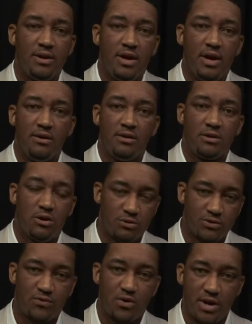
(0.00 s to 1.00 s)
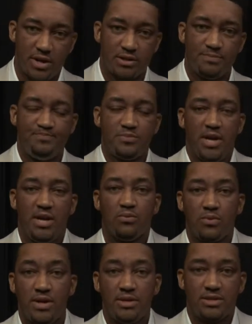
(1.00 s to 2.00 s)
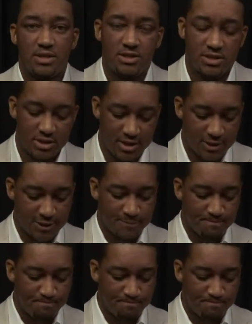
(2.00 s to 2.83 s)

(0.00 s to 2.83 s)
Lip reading: and close friends. And it reads such as this.